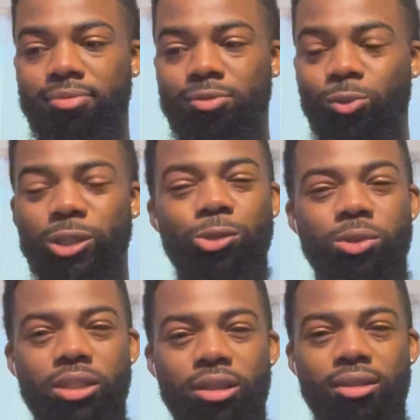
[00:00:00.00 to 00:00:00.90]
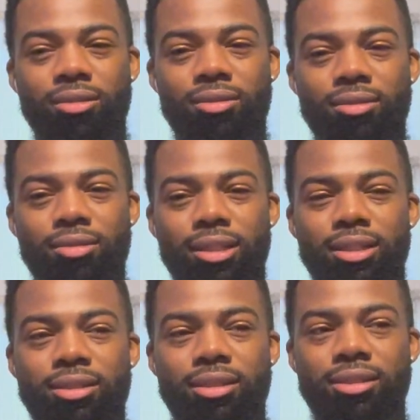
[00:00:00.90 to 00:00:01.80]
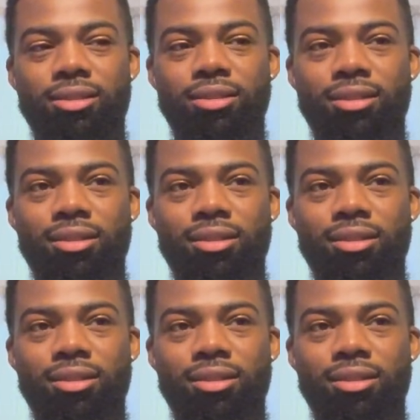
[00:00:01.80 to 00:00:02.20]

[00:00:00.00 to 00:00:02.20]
what you see, in a sense.